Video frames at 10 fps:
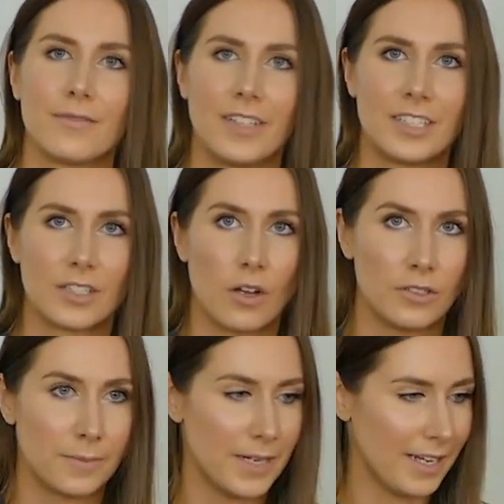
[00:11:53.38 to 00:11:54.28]
Fletcher's
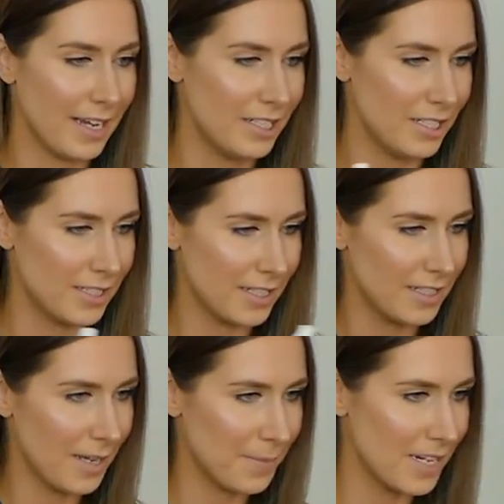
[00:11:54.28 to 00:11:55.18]
ulcer medication has
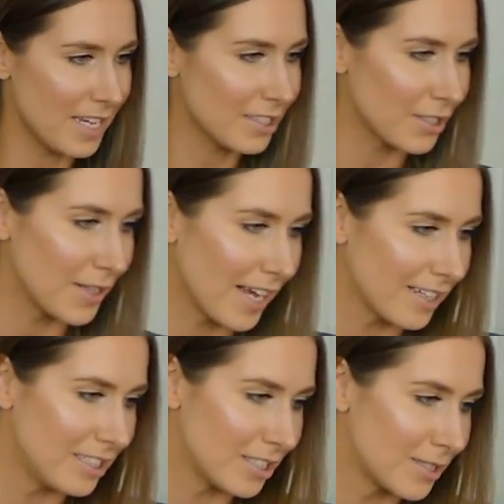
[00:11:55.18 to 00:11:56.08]
ended up in here, so that
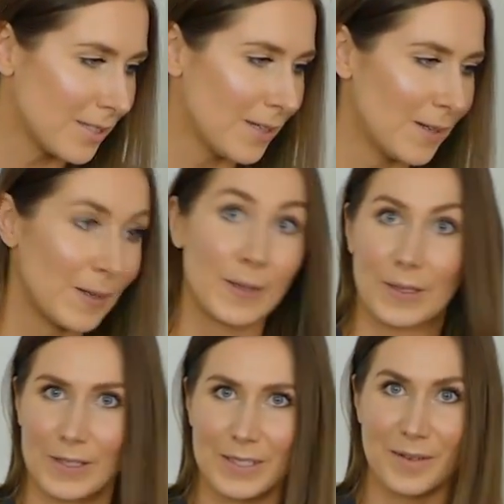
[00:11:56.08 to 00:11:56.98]
can just
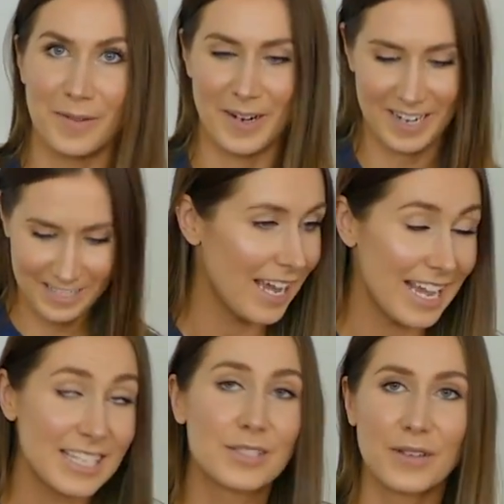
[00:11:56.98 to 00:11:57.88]
go somewhere else.
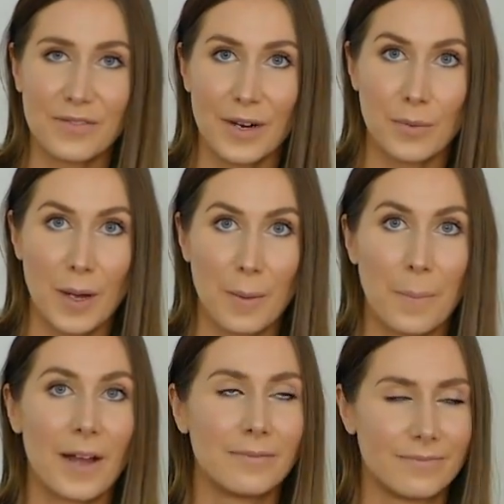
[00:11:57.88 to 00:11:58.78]
He's doing very well,
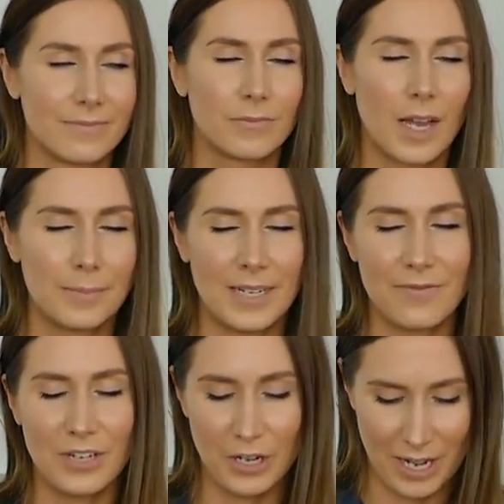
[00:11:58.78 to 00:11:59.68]
but
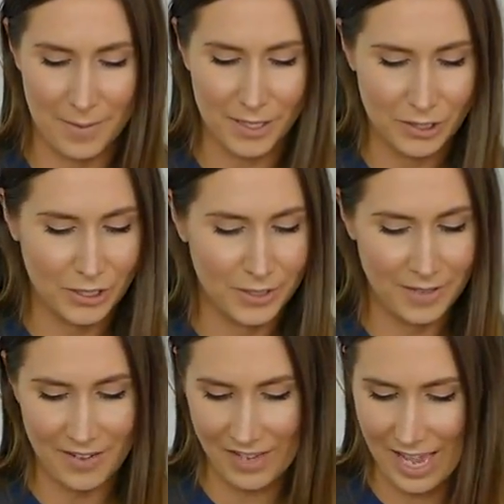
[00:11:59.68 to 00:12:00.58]
update video coming soon.
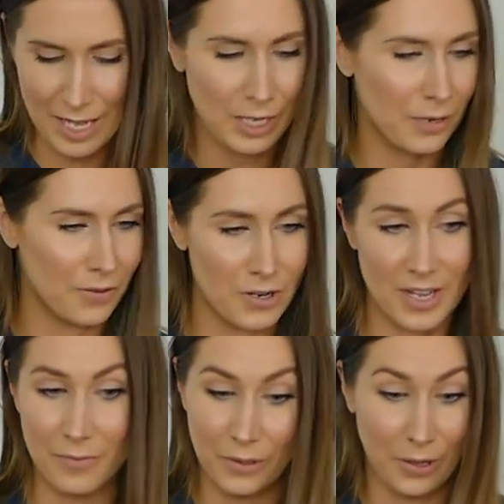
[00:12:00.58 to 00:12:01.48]
If it can go wrong,
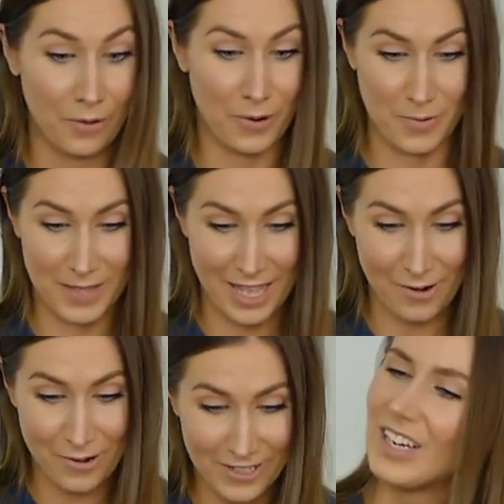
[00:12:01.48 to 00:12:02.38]
it will go wrong with that
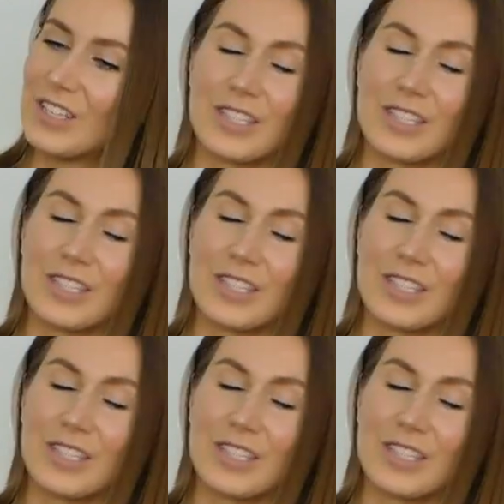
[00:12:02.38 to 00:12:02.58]
horse.